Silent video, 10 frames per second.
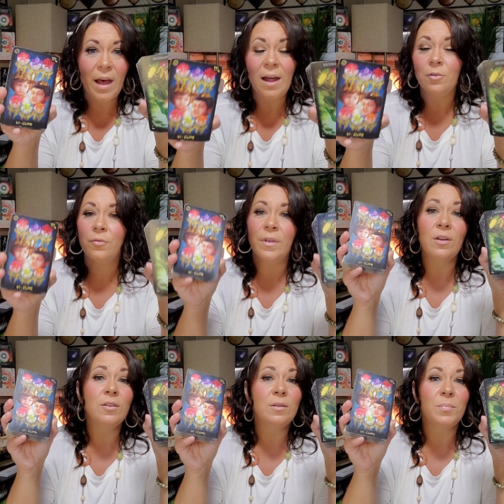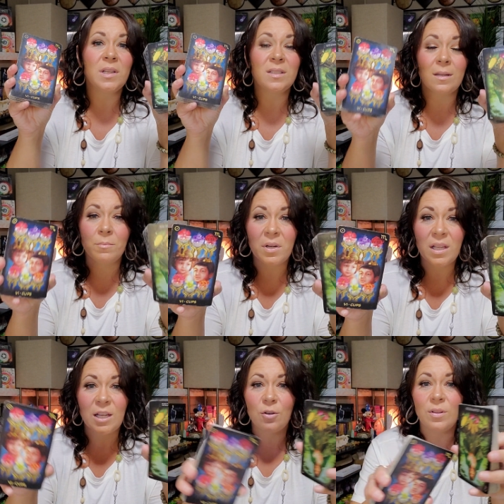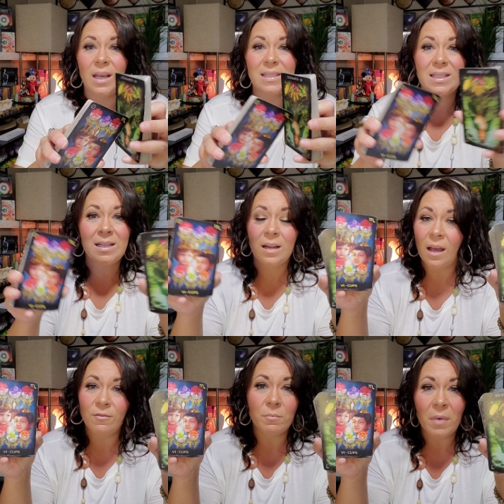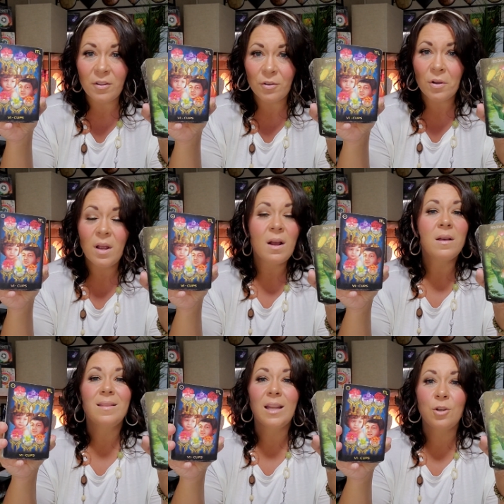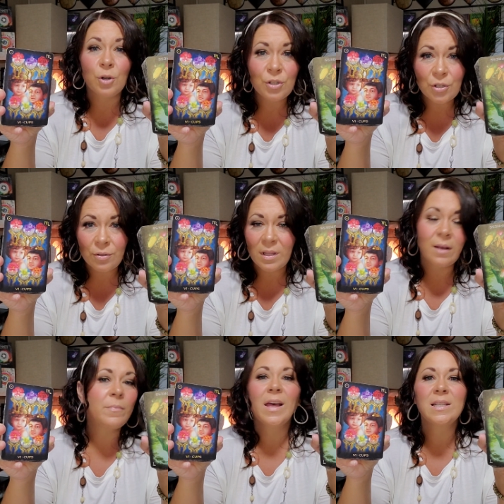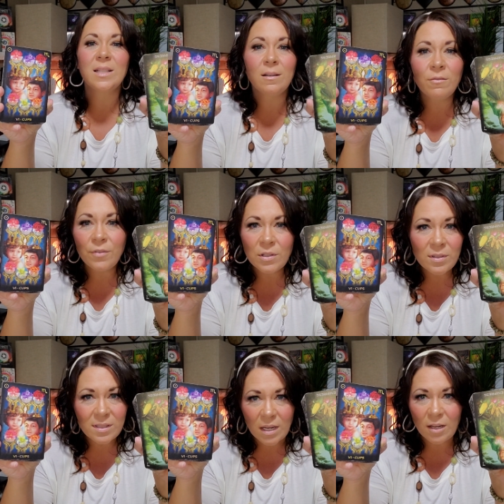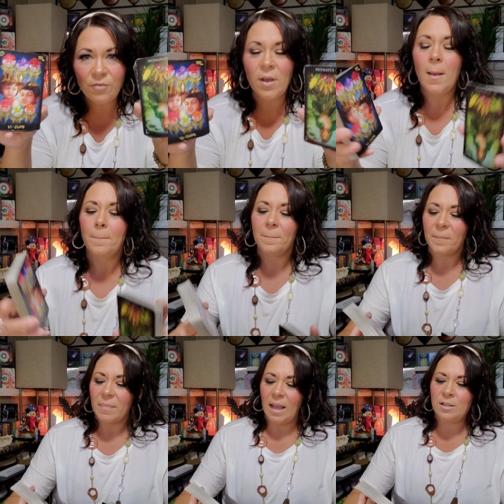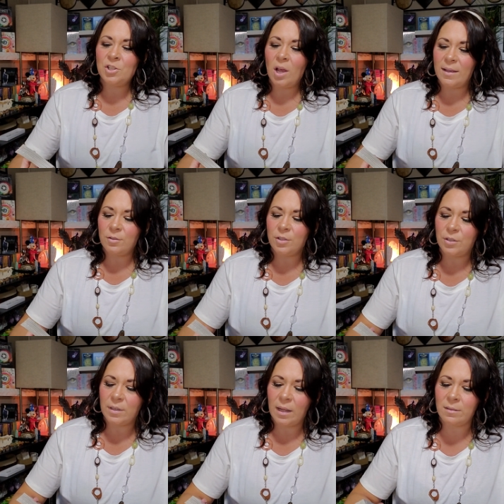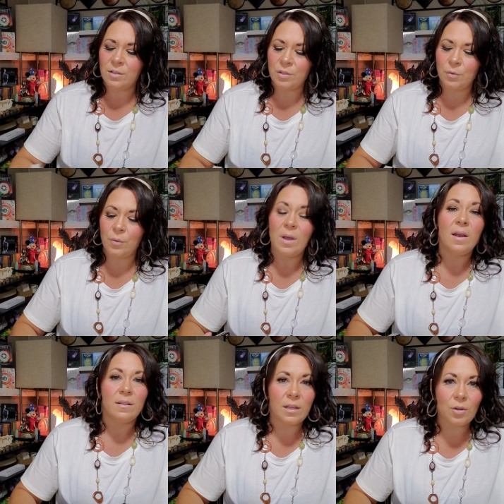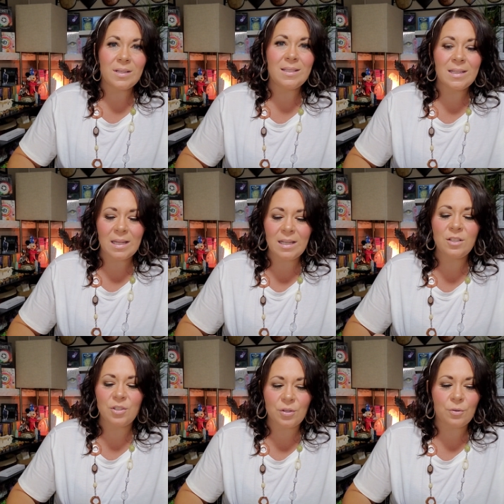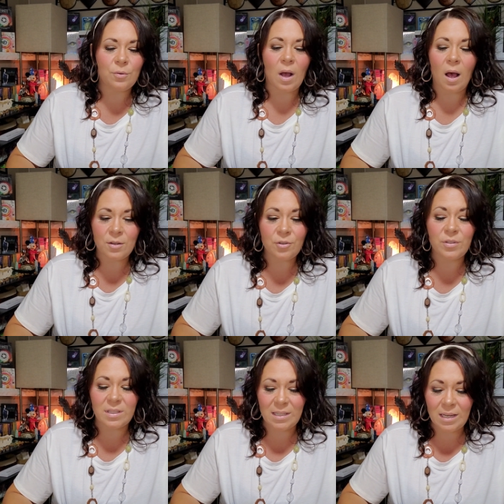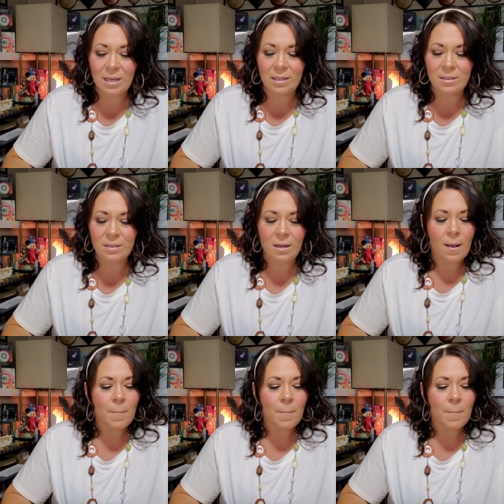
pattern. There could be somebody here that didn't have a mother that nurtured them, that didn't feel safe, in childhood. And so there is a need to understand